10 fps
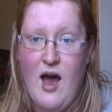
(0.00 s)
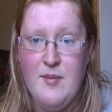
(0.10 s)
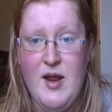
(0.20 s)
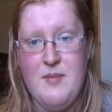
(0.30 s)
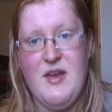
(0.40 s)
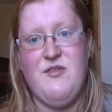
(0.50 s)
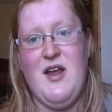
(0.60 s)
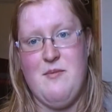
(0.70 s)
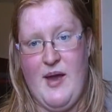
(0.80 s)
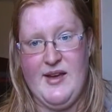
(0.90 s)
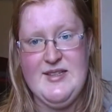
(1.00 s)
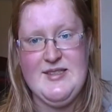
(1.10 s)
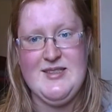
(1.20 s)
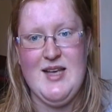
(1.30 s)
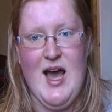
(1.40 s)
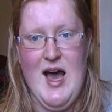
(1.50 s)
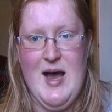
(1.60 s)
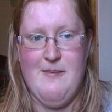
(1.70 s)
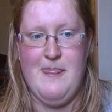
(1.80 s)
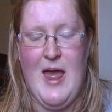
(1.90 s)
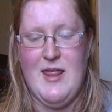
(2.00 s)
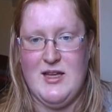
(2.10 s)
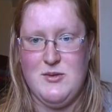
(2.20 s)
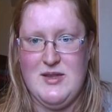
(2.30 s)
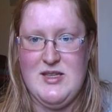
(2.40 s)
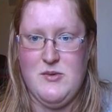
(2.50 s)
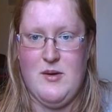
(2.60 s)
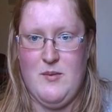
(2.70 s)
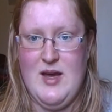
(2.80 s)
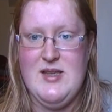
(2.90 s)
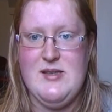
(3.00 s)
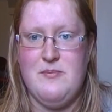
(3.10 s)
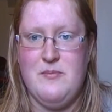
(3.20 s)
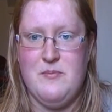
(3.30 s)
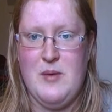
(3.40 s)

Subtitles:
I'm not a big fan of mechas, and that's what this one was.